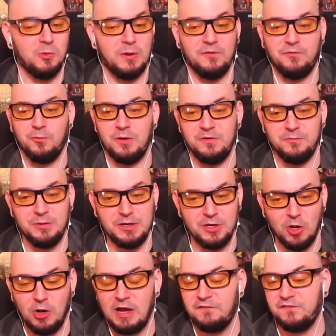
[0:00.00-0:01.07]
We
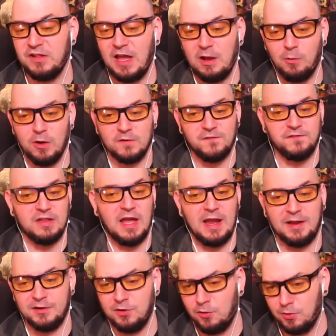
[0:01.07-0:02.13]
know how fly works.
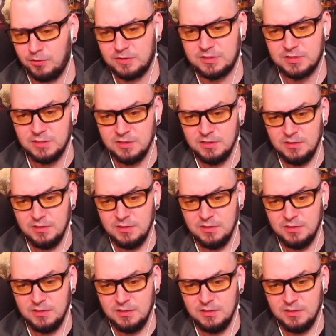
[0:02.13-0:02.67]
Fly ignores